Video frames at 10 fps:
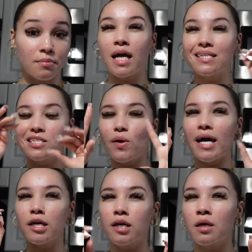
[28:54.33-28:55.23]
And I still
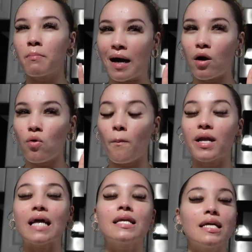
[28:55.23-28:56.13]
had a good amount, but
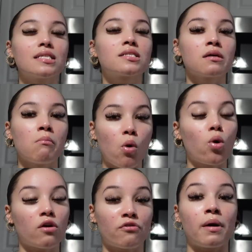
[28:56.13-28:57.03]
I needed some
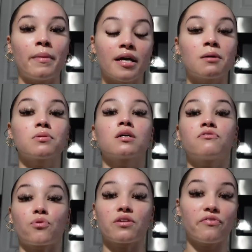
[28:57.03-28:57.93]
more for my makeup look
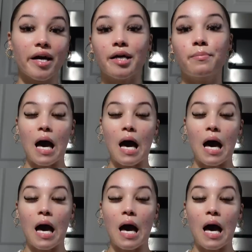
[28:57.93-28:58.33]
for the fight.